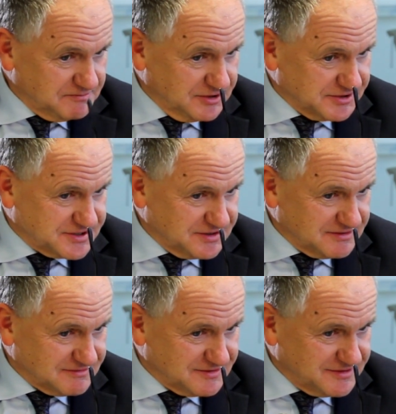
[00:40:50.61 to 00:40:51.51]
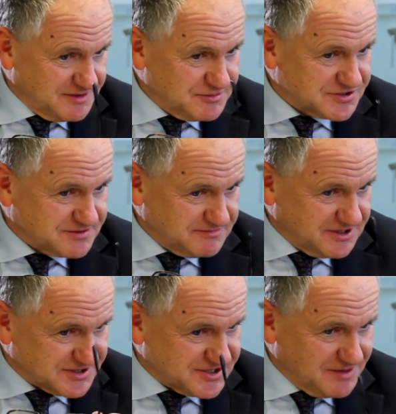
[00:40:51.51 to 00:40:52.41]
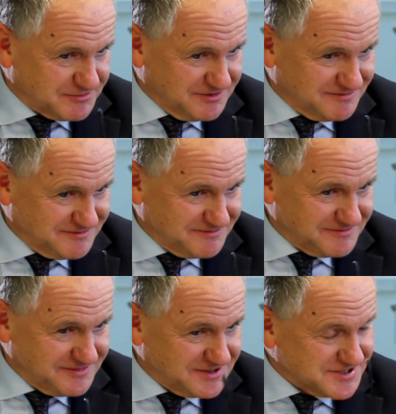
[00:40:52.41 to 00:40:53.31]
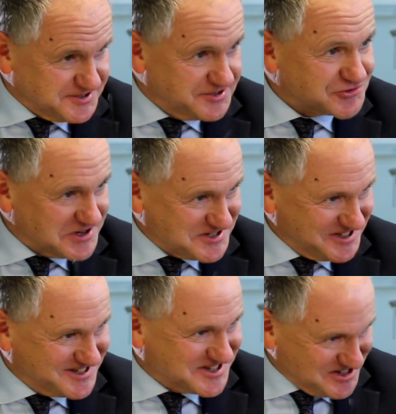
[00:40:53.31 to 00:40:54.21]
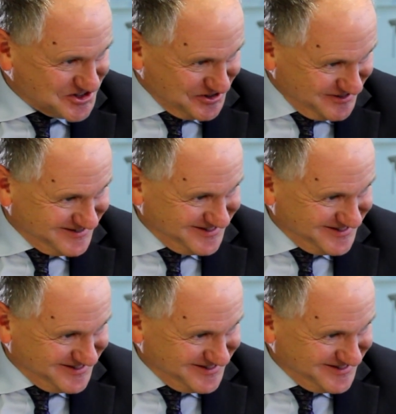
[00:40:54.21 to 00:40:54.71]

but they must accept that it's an interesting discussion,